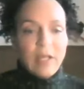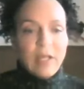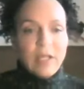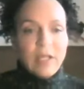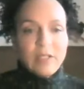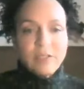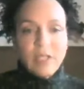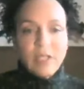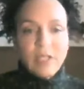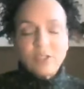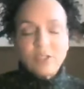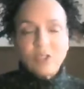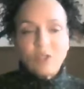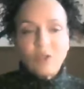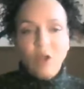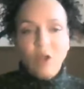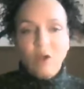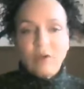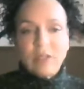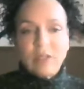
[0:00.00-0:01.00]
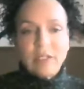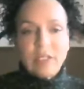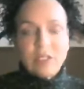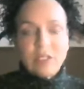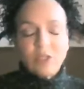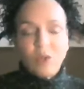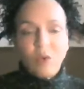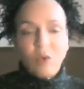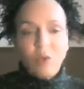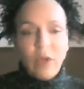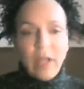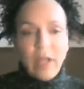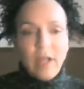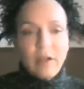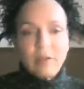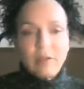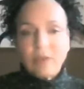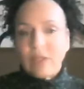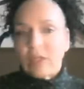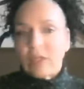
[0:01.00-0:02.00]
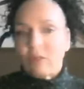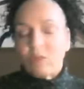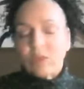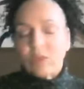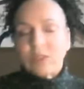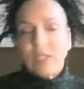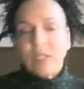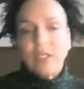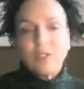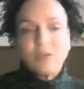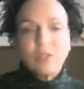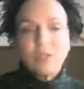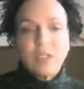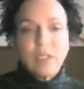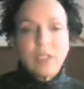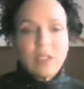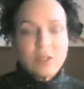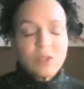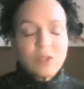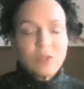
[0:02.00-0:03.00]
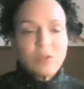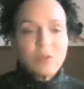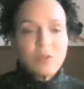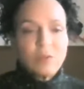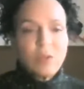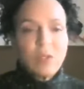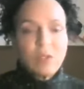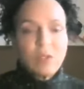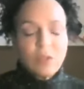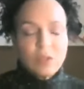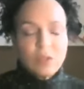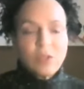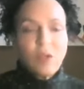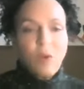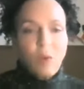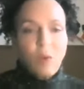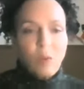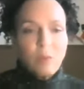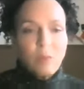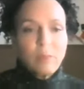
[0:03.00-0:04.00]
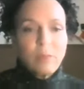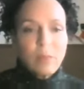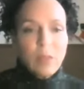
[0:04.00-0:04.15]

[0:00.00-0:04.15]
it takes you longer to get to O'Hare than it would take you to get to this home.